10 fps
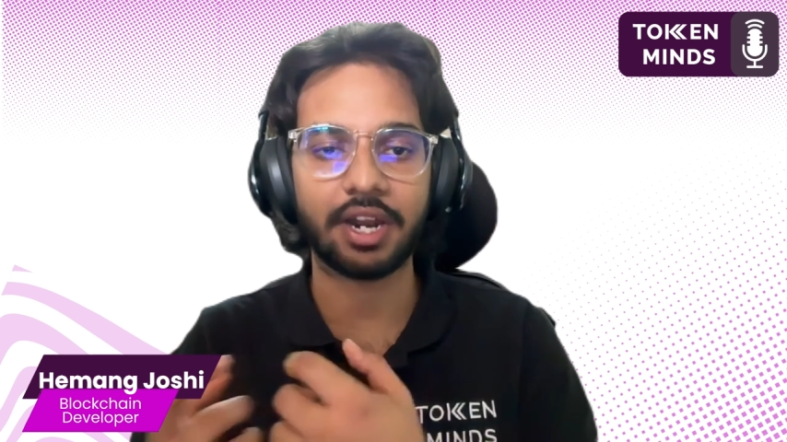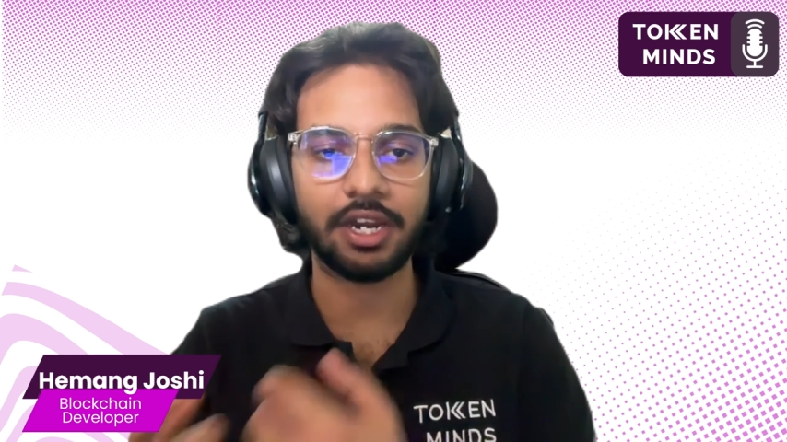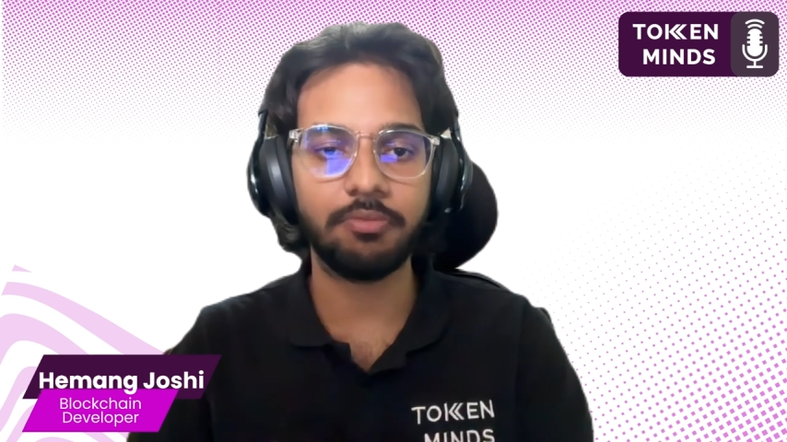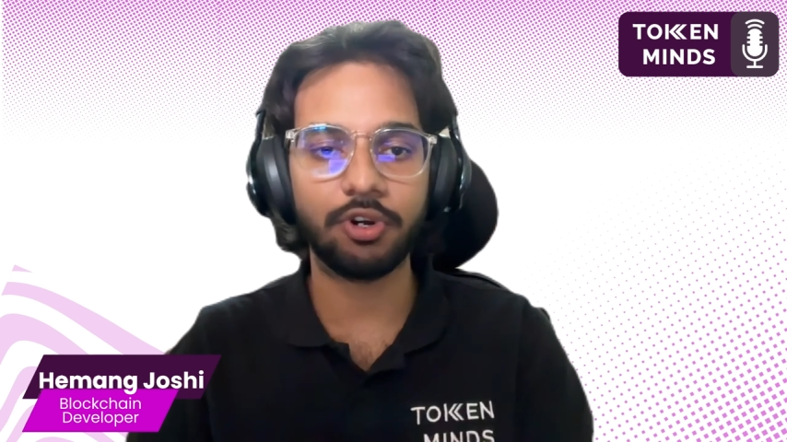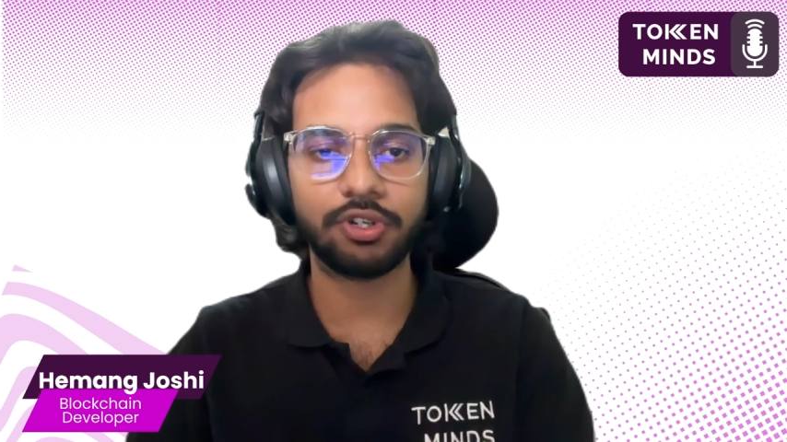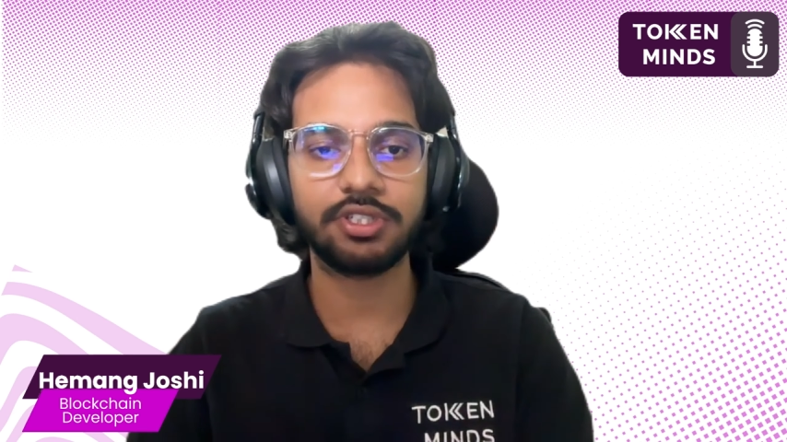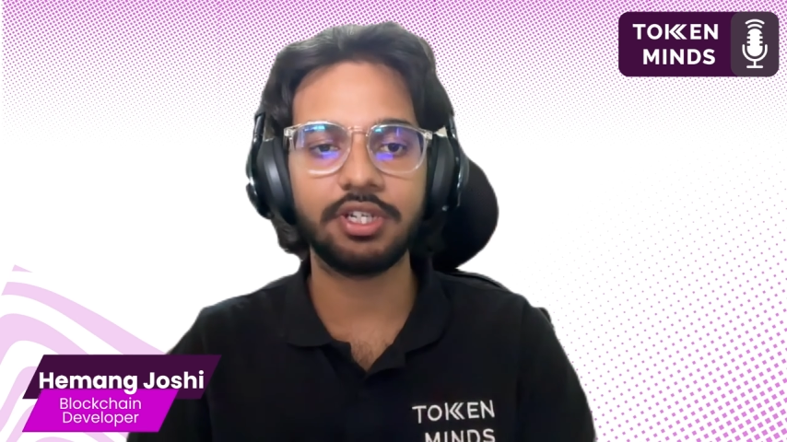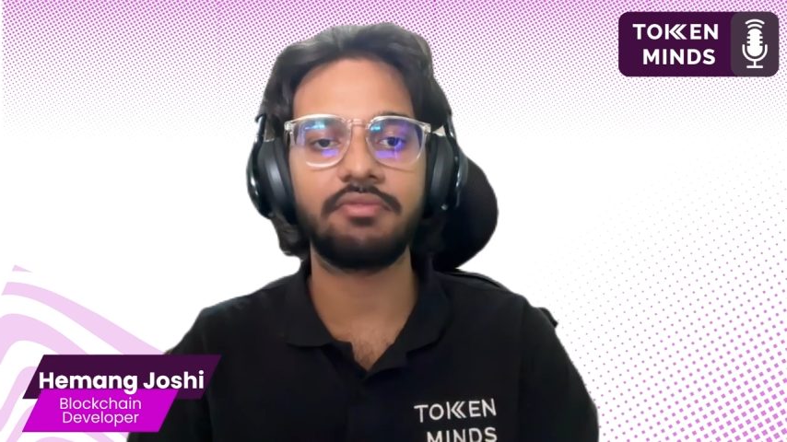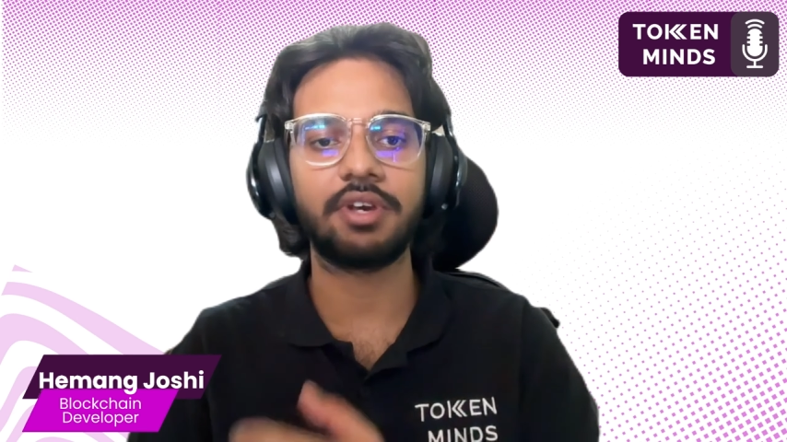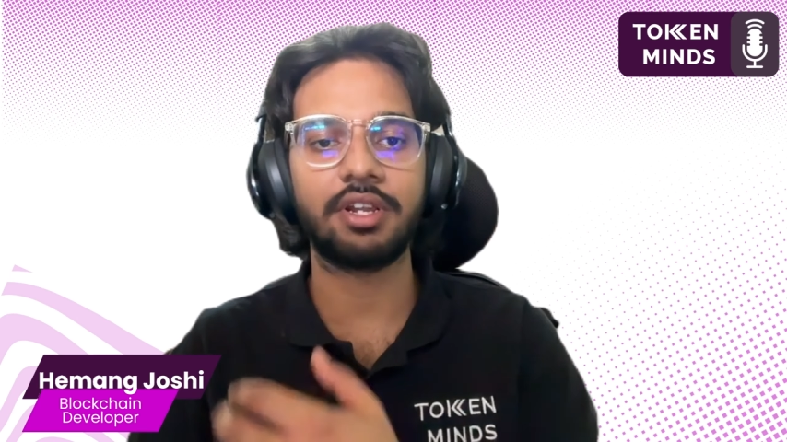right
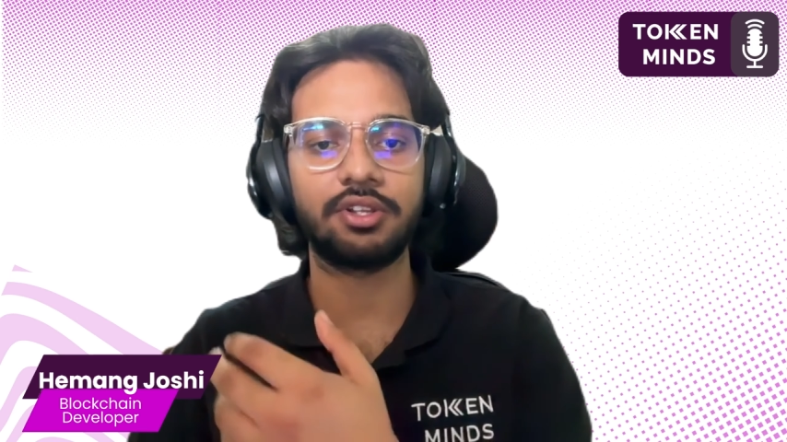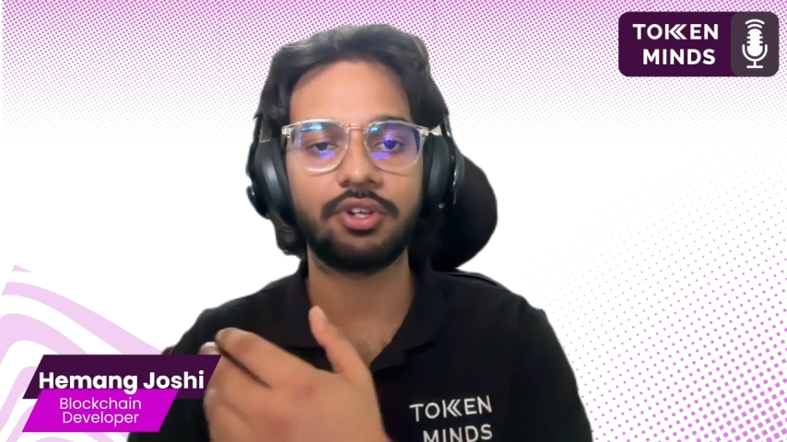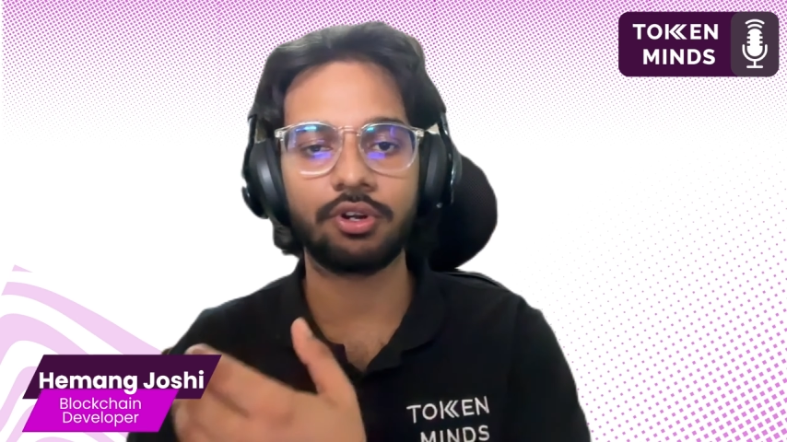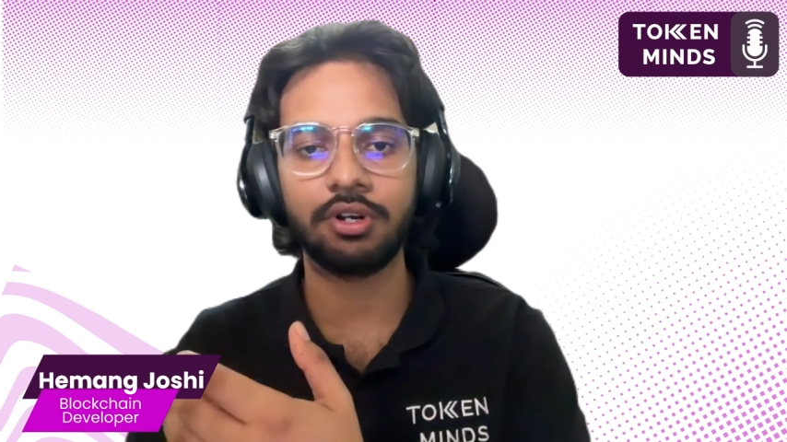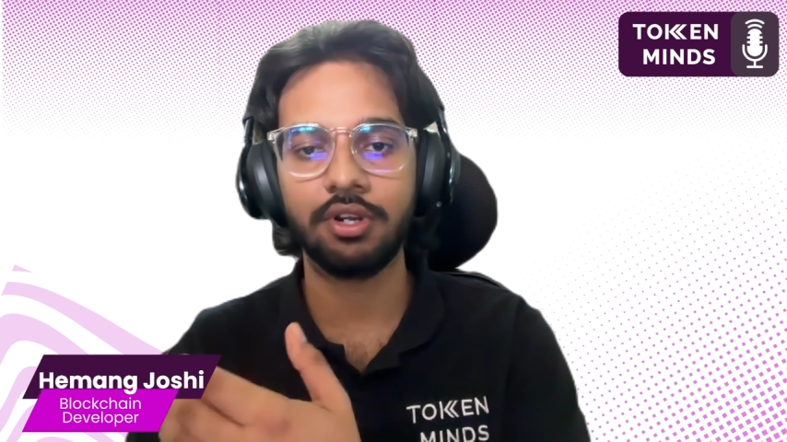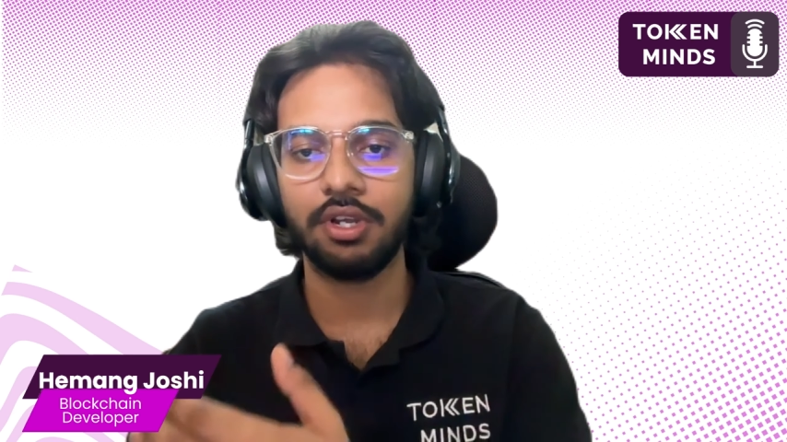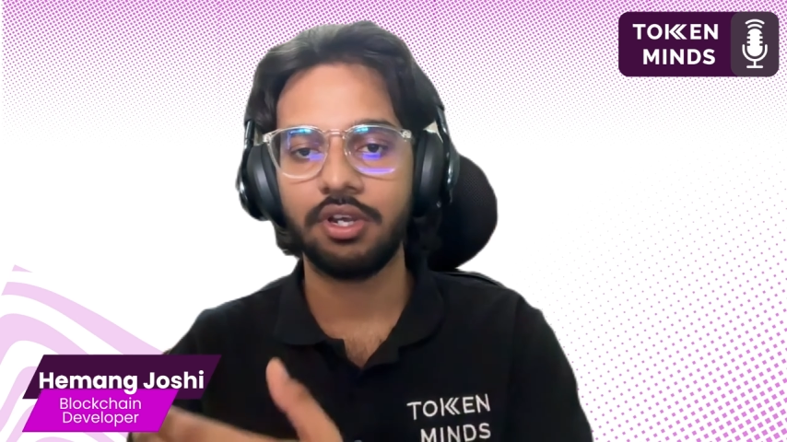blockchain where your